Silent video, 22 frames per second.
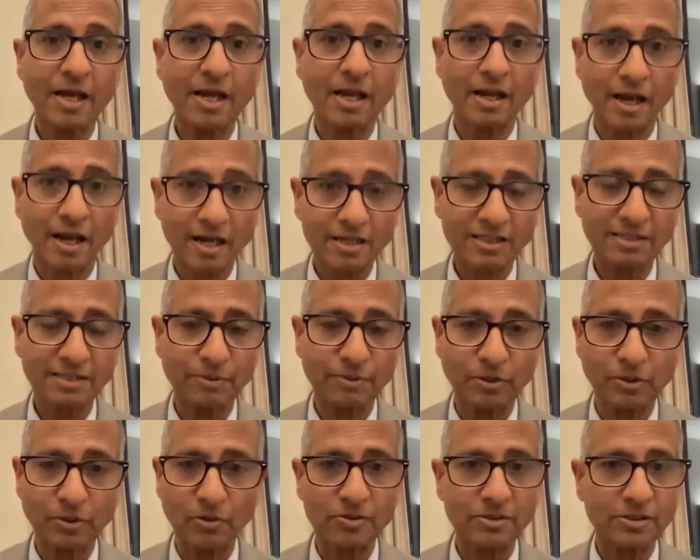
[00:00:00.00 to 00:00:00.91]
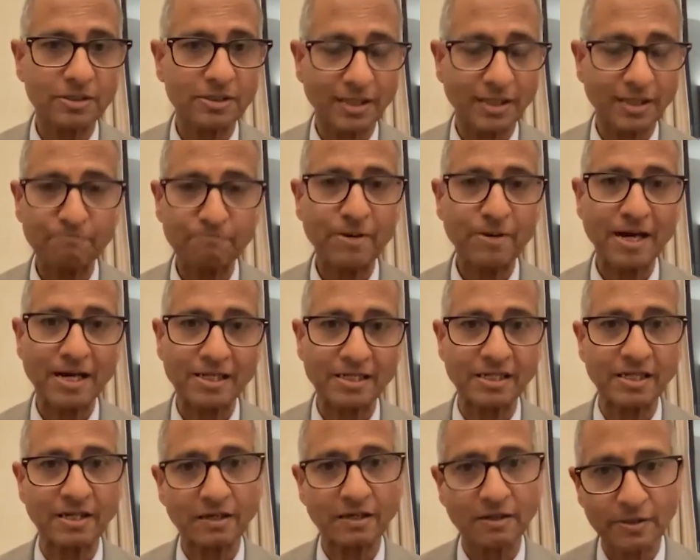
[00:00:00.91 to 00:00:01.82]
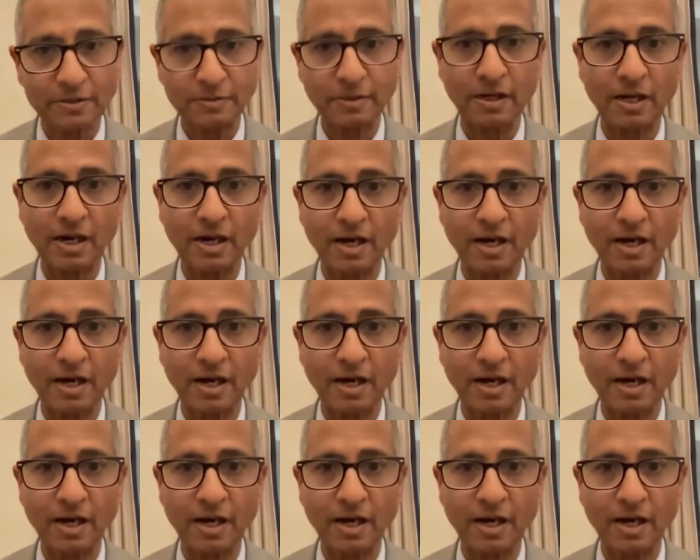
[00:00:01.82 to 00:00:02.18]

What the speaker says: largely because that party has